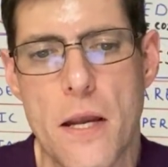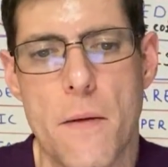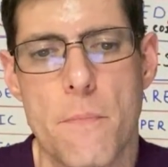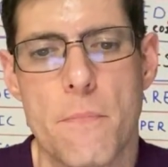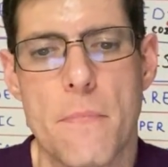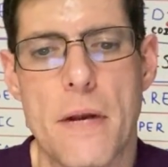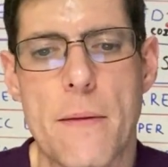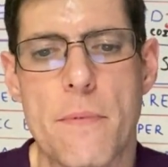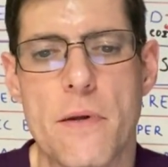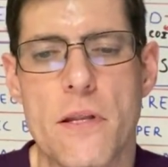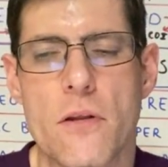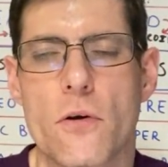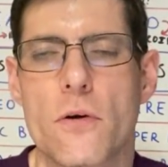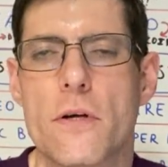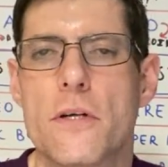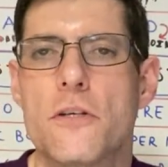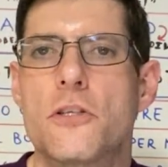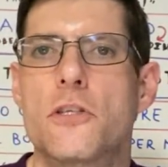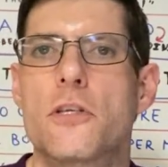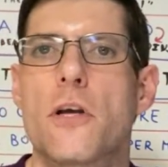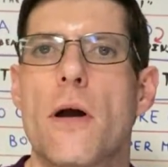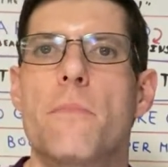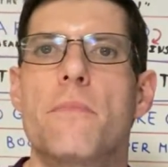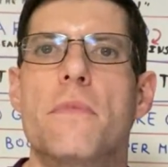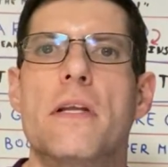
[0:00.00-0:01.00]
Maybe there is
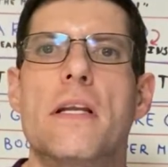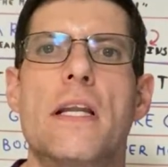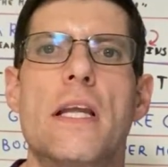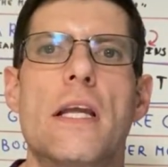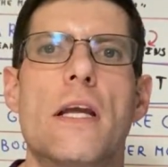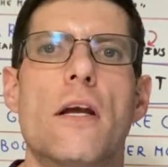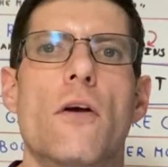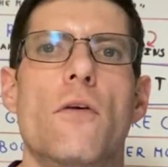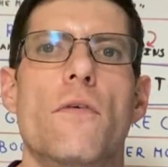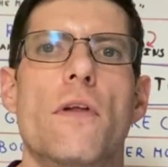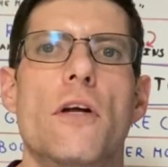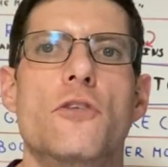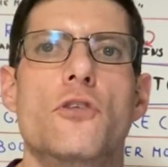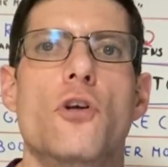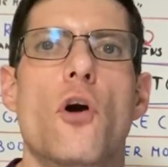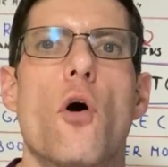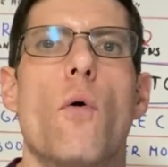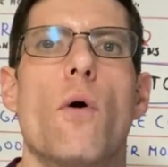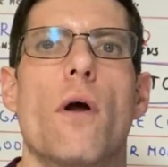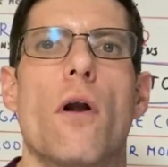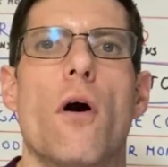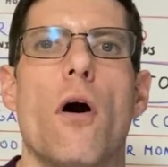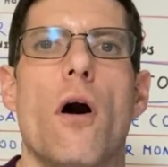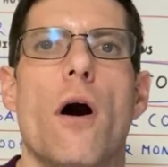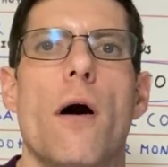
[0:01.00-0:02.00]
something here that's
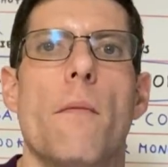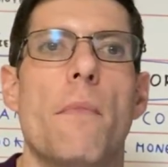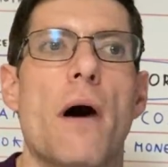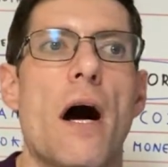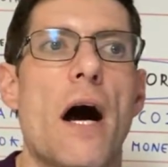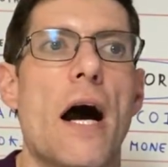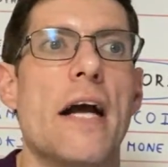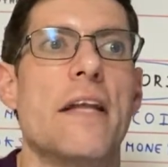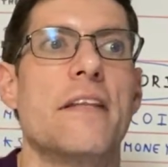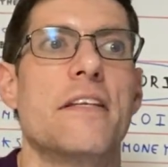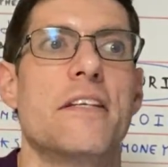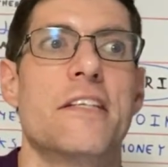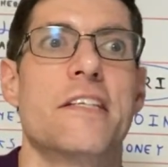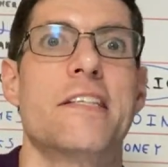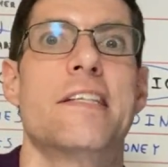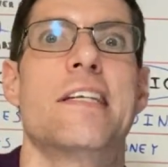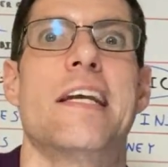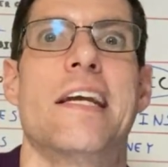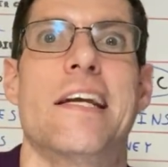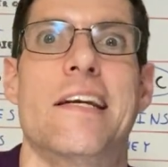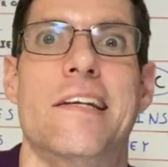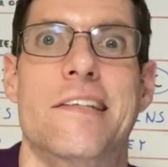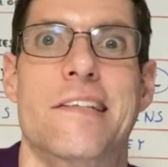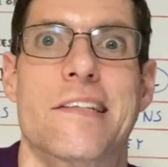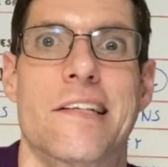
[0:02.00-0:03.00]
going on behind the
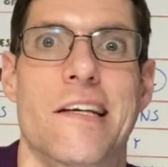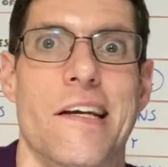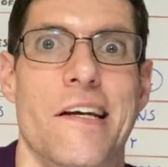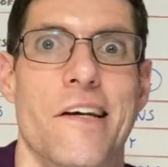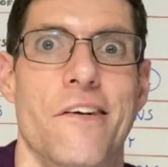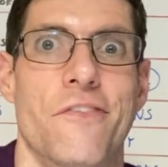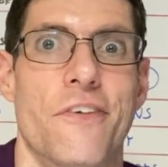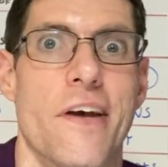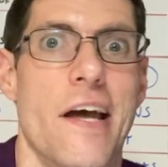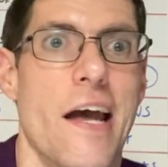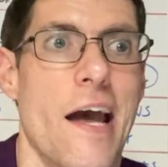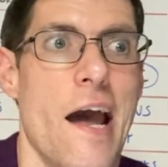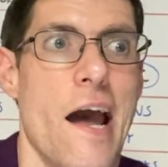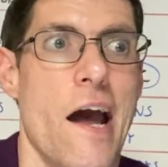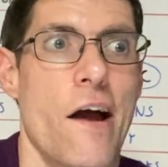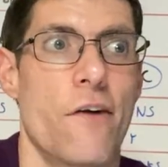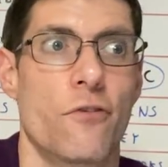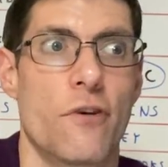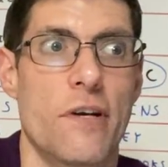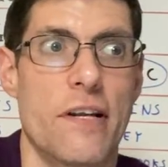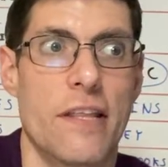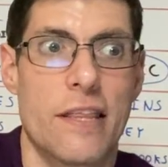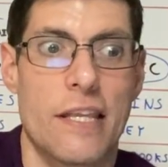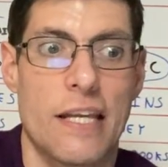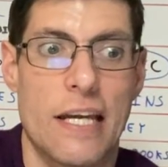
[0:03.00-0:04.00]
scenes. If
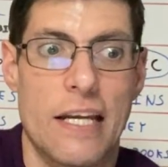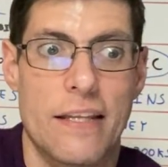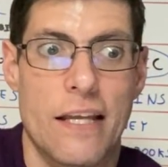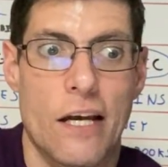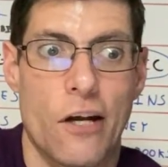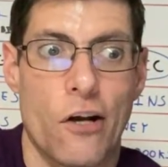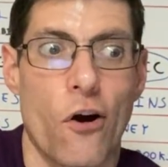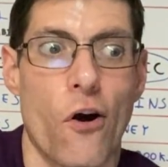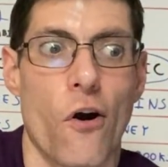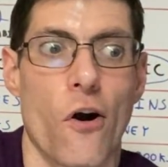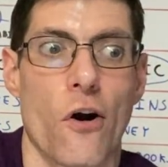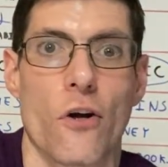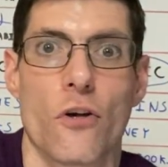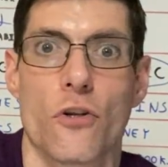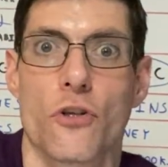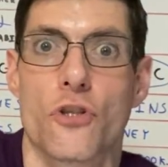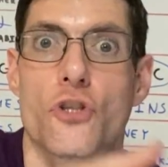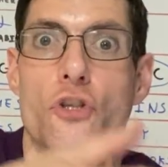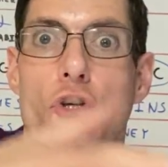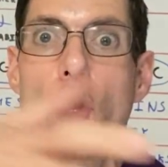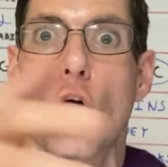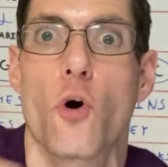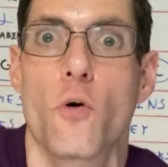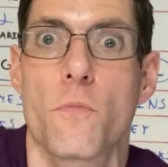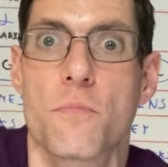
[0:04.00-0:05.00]
everything that Karl
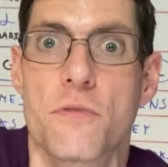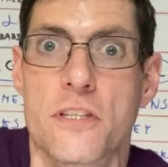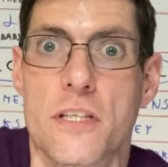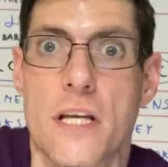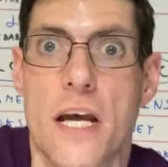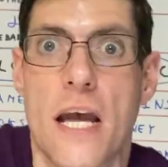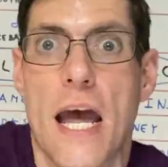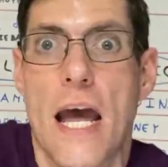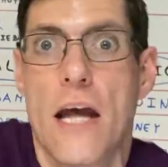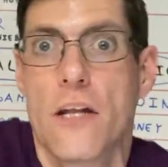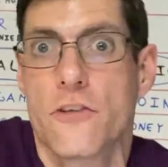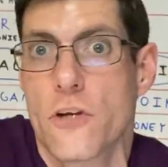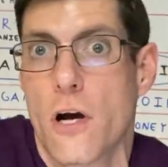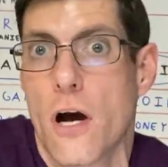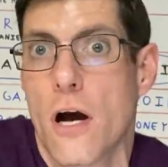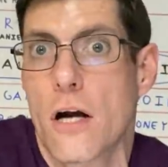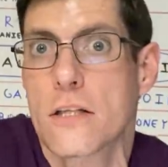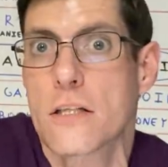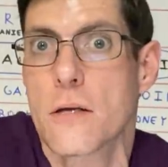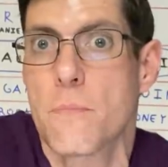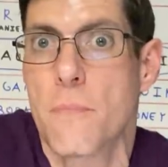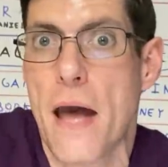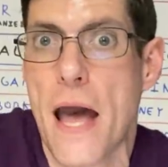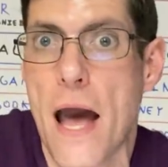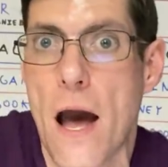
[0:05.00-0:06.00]
Jobst
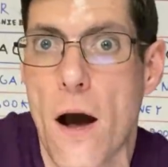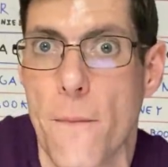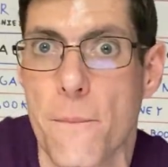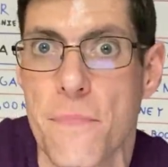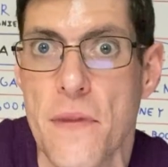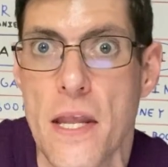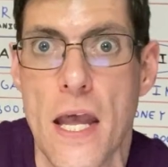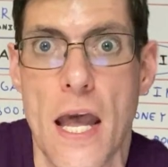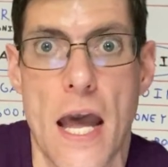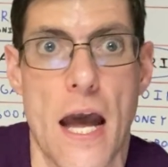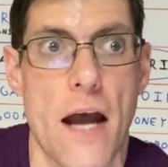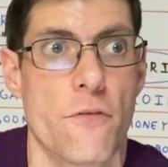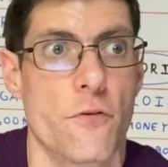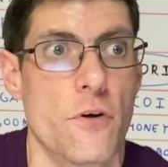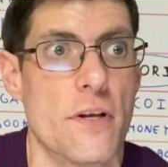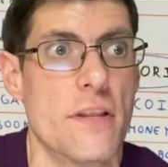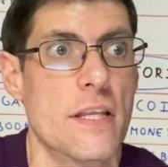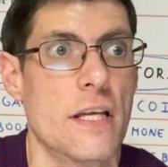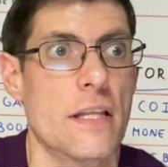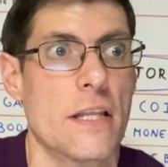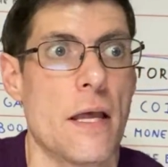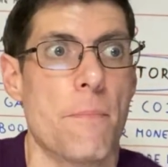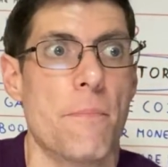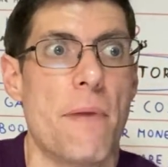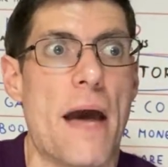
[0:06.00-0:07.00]
talked about,
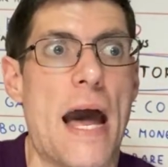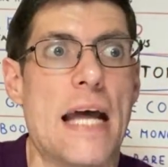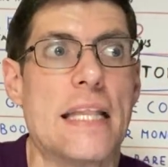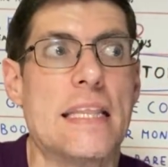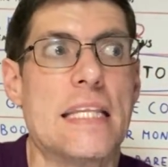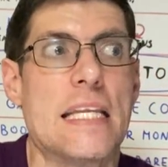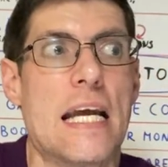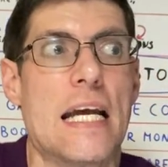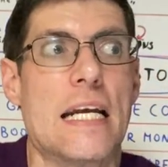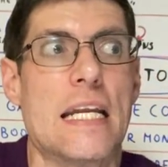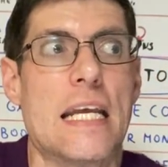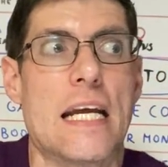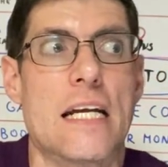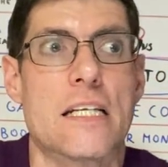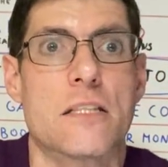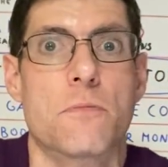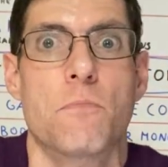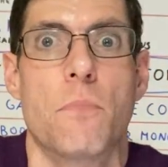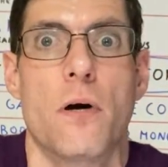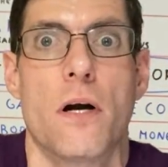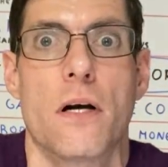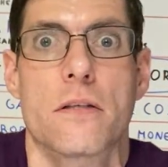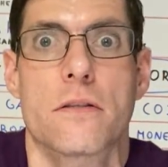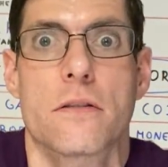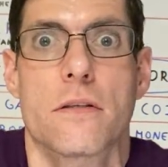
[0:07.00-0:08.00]
everything that Pat the NES
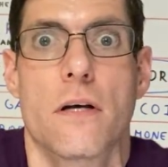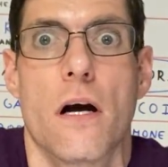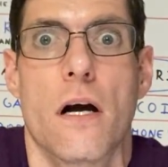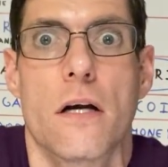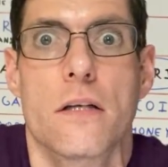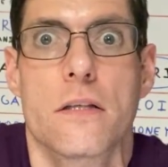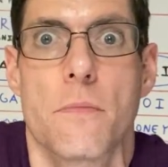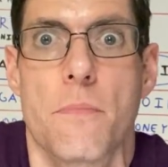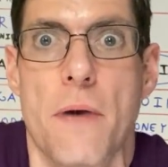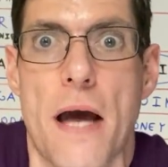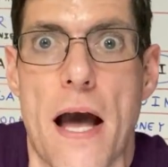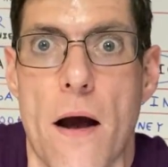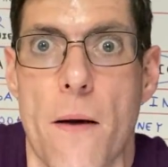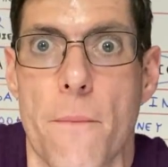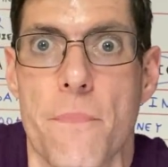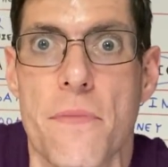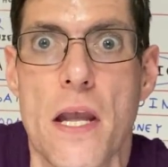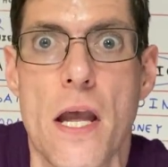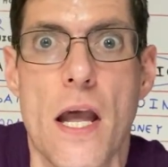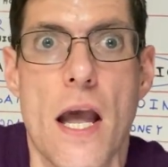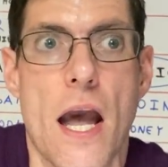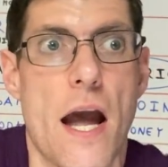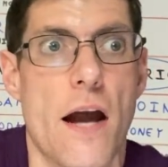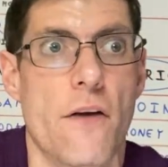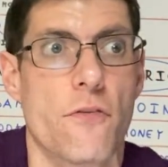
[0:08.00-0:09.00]
Punk talked about,
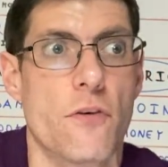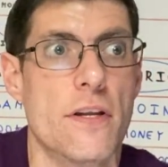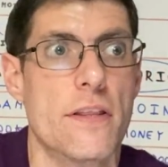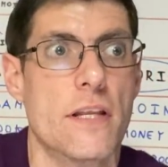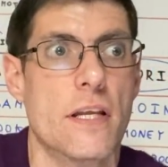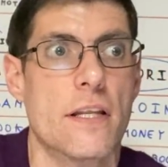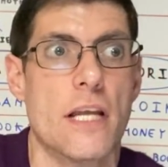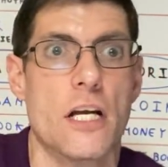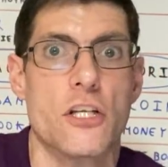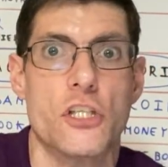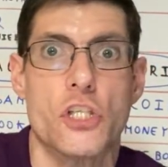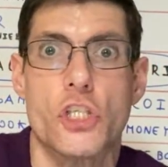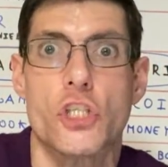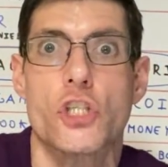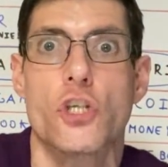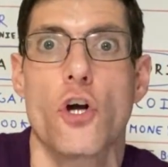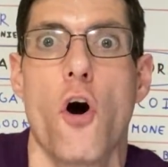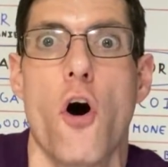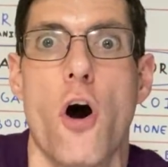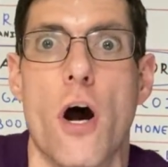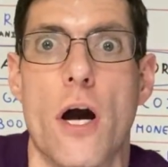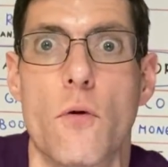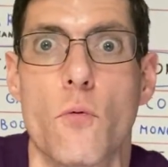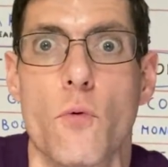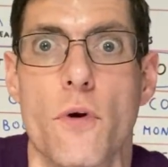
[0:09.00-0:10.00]
everything that
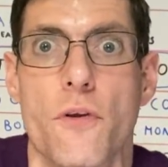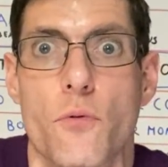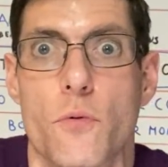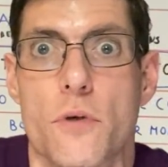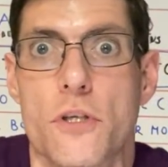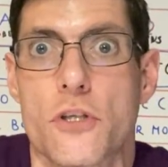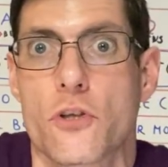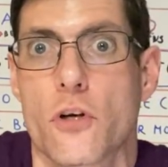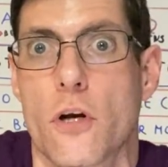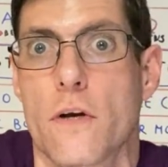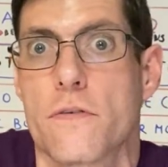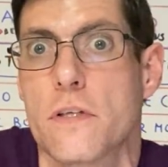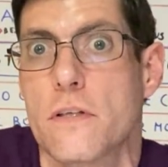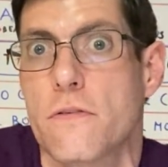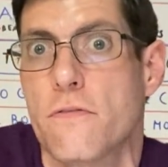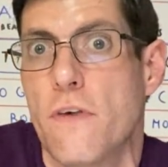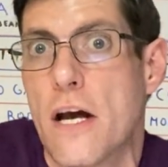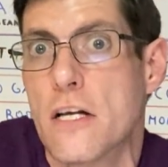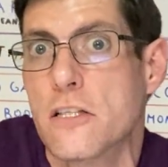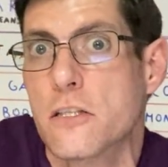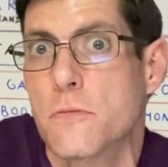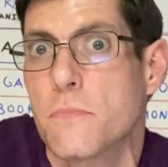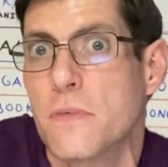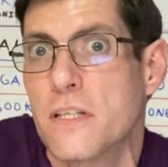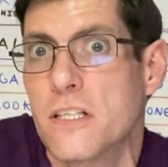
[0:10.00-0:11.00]
Sean with Reserved
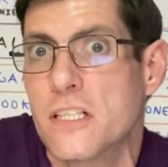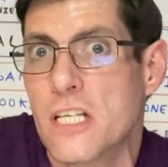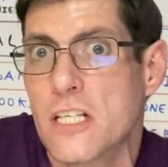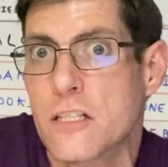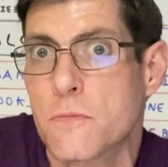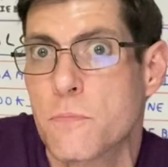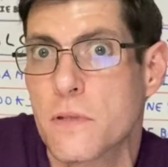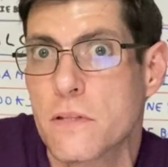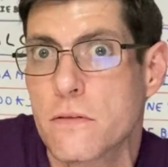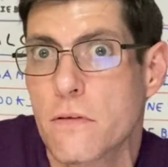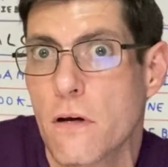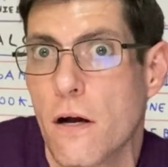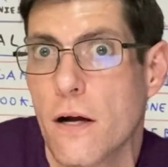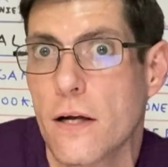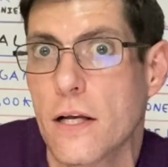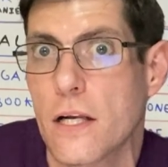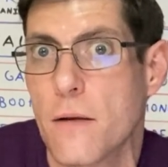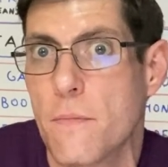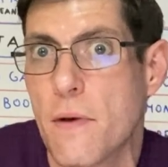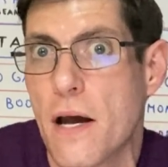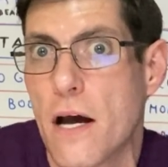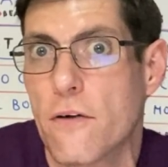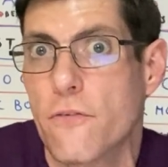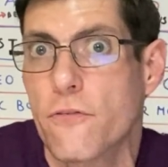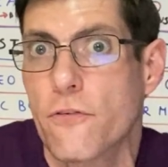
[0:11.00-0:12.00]
Investments has been talking
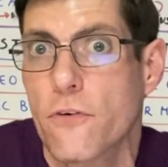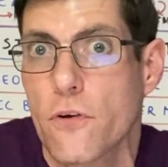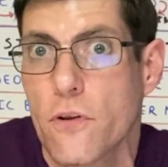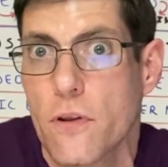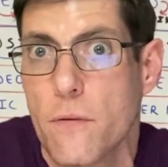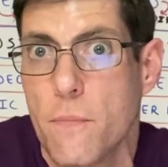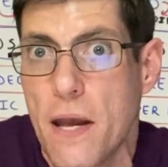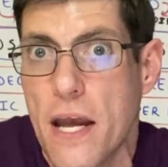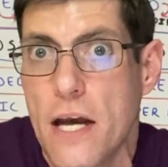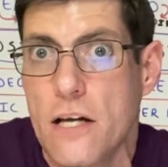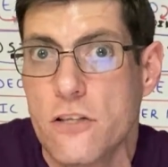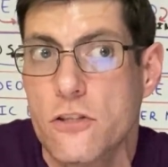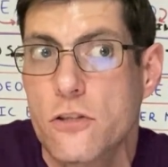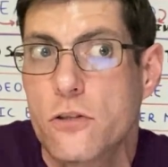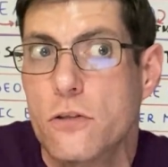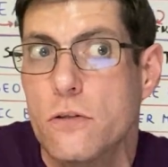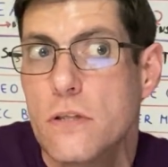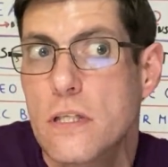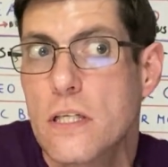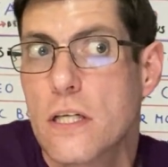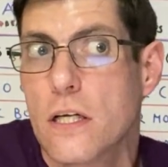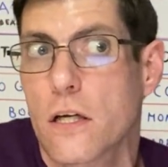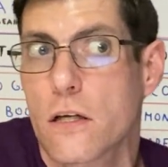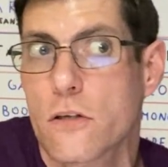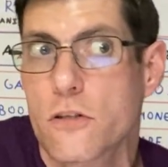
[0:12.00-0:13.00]
about for the past two
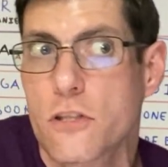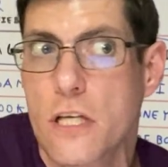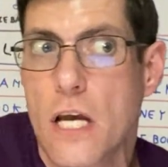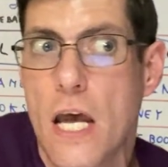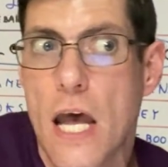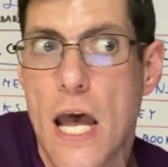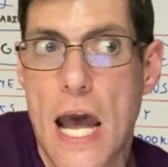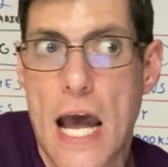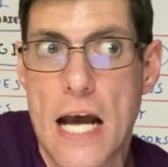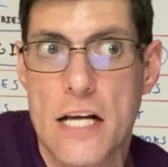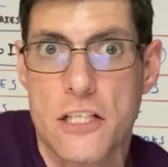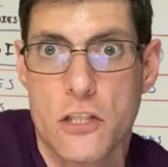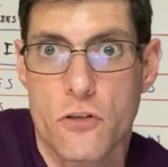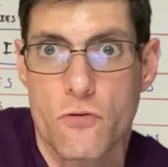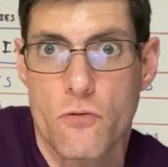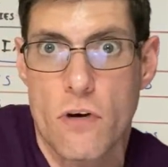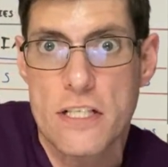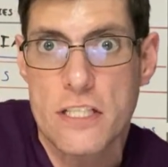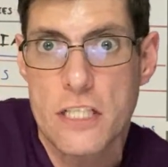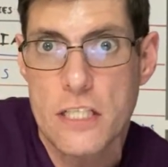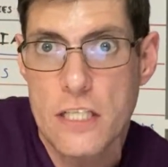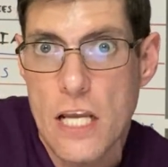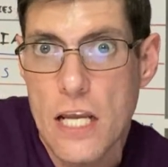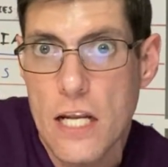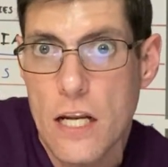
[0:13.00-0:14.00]
years hasn't
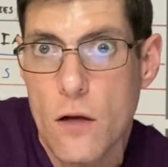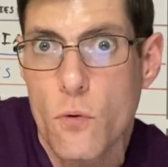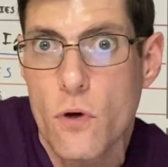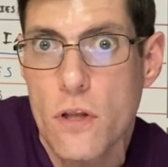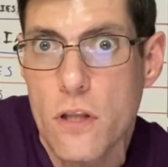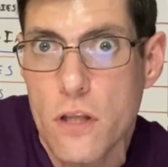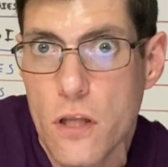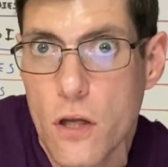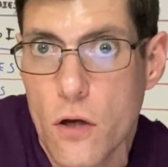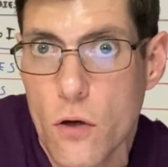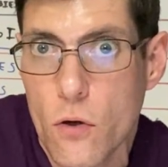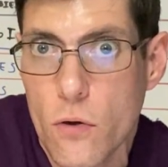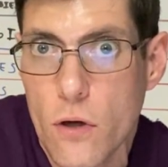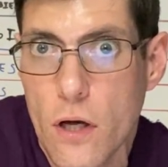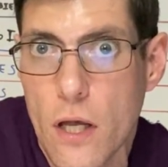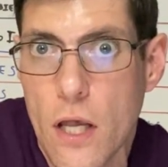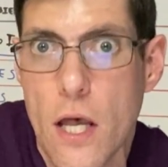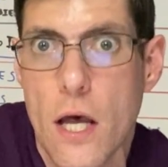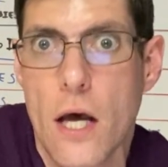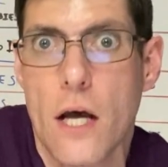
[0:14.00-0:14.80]
resonated with you,